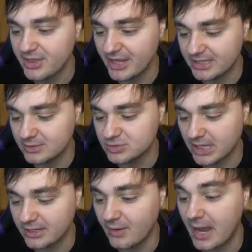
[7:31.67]
Thank you,
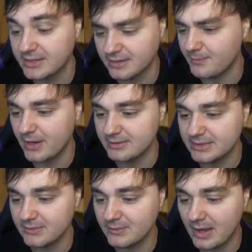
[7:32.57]
Shadow. And
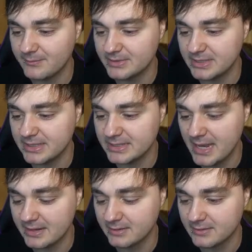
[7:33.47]
apparently you have happened it
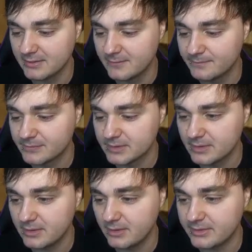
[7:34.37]
again.
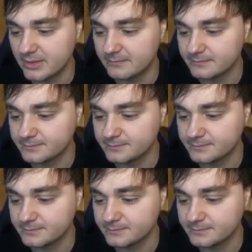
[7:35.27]
Okay.